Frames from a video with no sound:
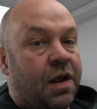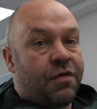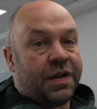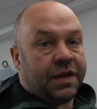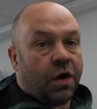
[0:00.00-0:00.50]

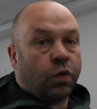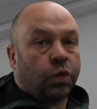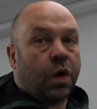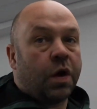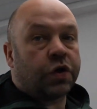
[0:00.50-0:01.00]
are in the old
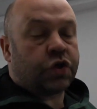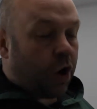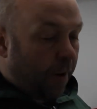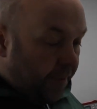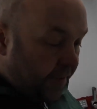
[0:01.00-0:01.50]

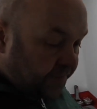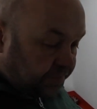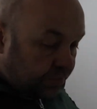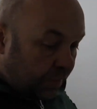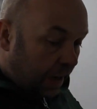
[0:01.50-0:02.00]
workshop.
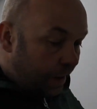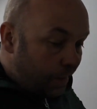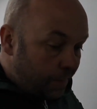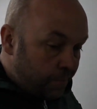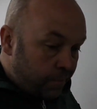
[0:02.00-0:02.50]

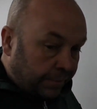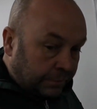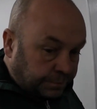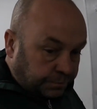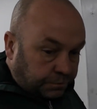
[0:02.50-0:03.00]

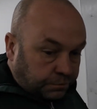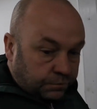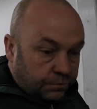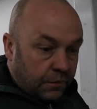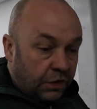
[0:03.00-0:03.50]

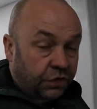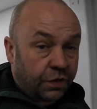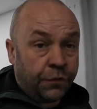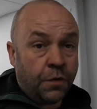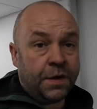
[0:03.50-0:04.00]
So
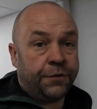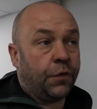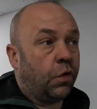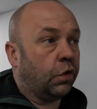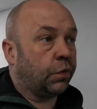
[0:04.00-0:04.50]
the Formula
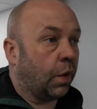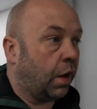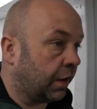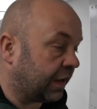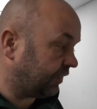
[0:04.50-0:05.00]
Ford
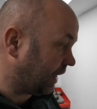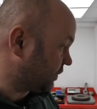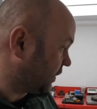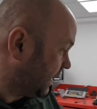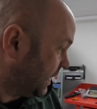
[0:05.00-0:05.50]
work is
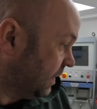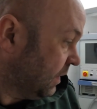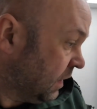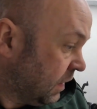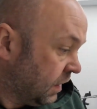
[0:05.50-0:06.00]
actually
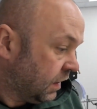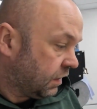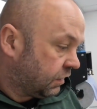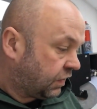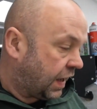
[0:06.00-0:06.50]

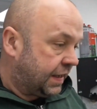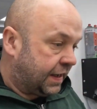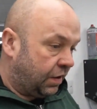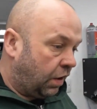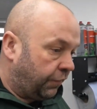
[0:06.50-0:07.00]

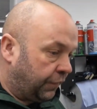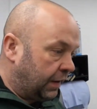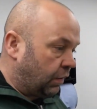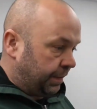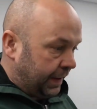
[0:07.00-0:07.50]
taking off a
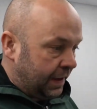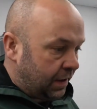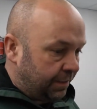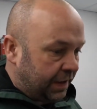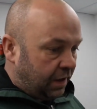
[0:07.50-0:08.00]
little bit.
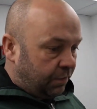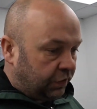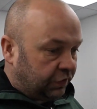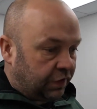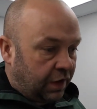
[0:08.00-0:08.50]
I mean, I
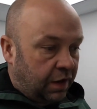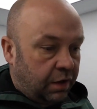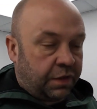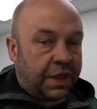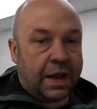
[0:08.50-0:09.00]
must
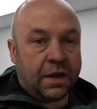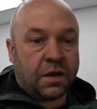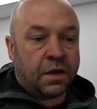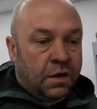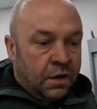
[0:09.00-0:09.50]

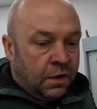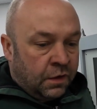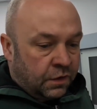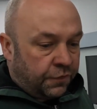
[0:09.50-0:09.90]
thank the